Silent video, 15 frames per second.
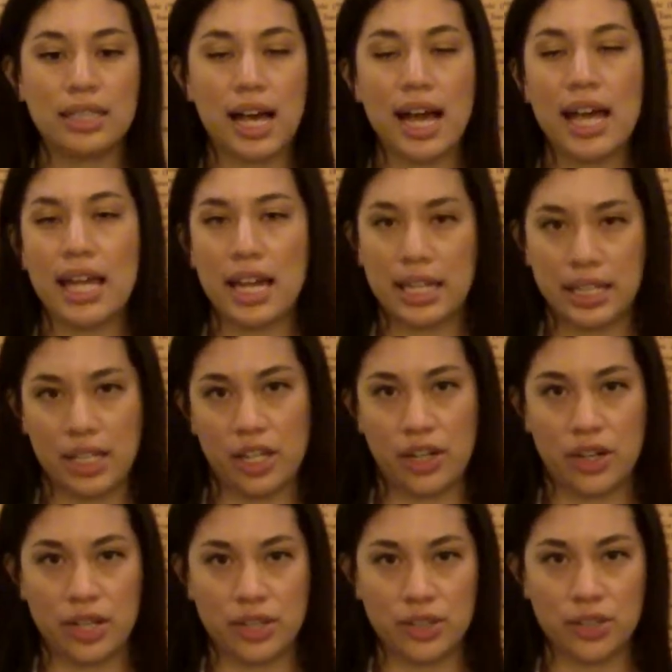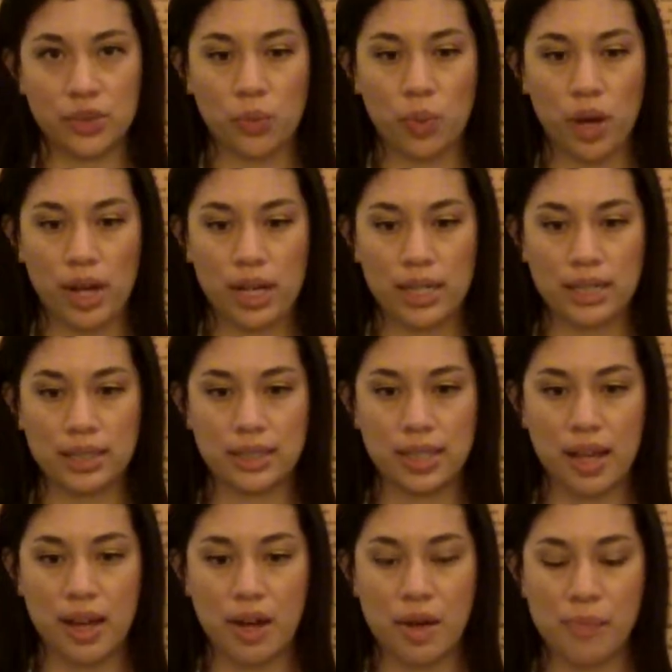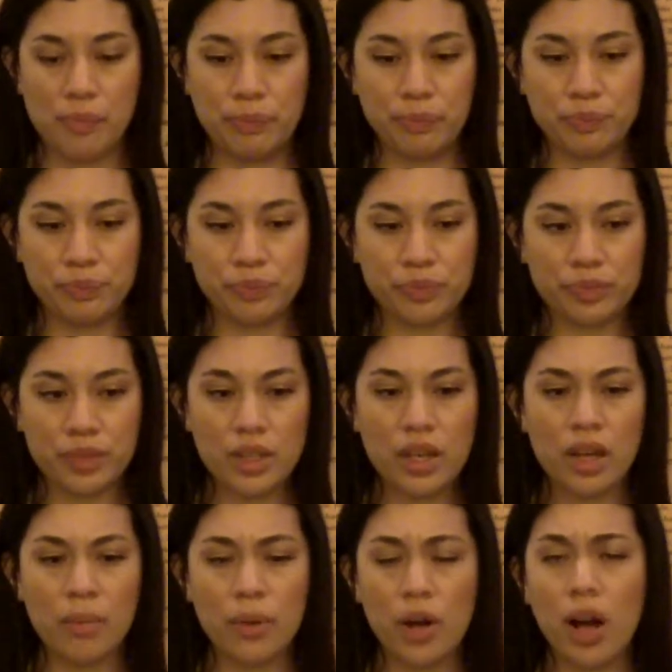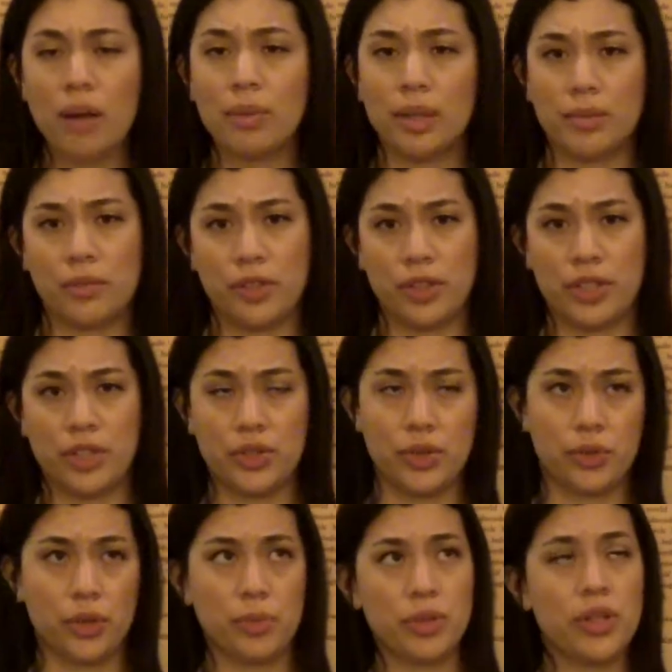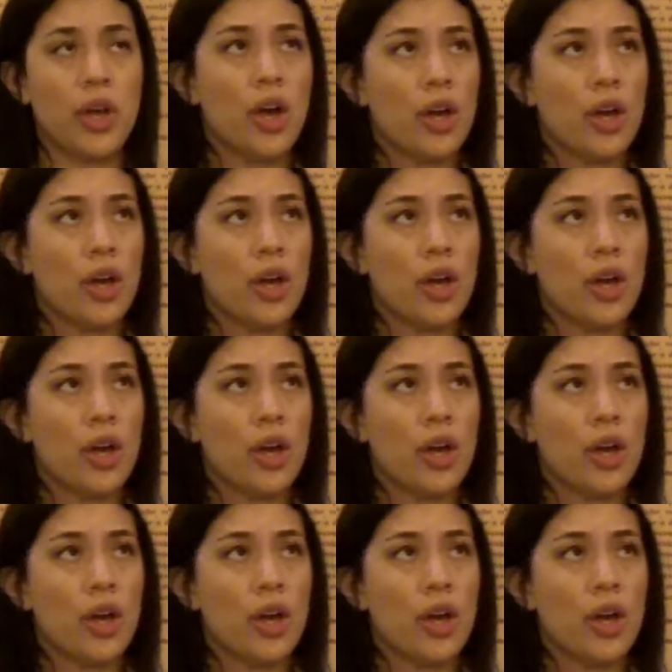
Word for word: diet adherence was um, a problem for these groups.